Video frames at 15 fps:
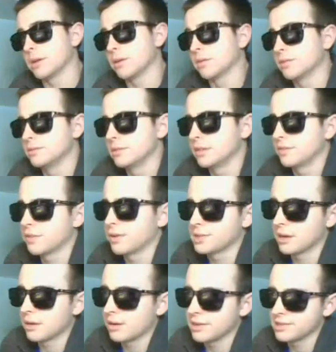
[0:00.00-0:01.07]
go. Inferno
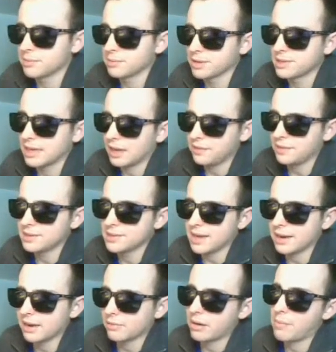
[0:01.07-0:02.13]
Tower is able to take out the
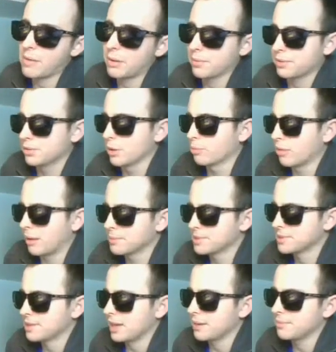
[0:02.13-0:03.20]
entire Ram Rider with no problems this
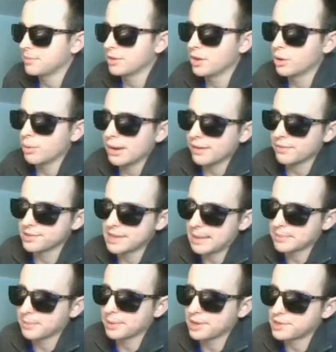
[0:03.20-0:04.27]
time. No way for Zap
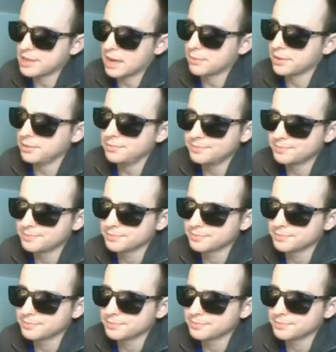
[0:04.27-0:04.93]
to punish that one.